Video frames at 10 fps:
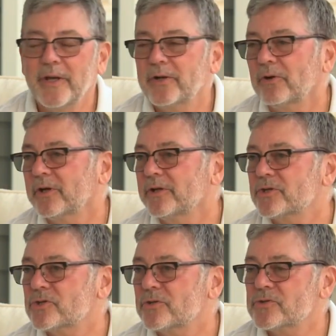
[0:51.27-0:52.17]
medical
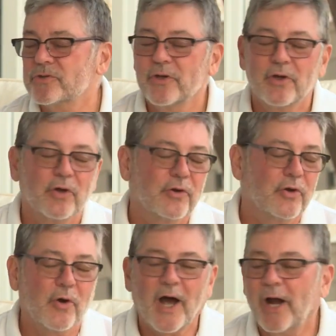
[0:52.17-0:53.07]
conditions,
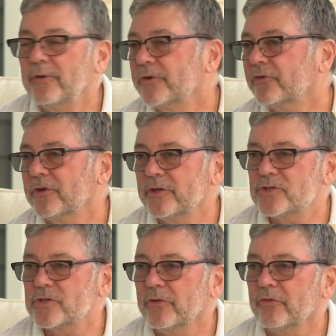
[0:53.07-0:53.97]
no high-risk
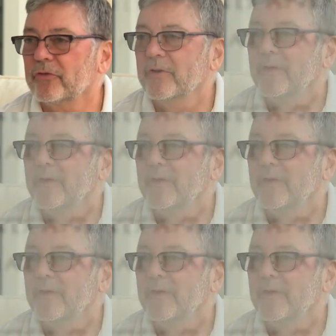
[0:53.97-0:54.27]
conditions.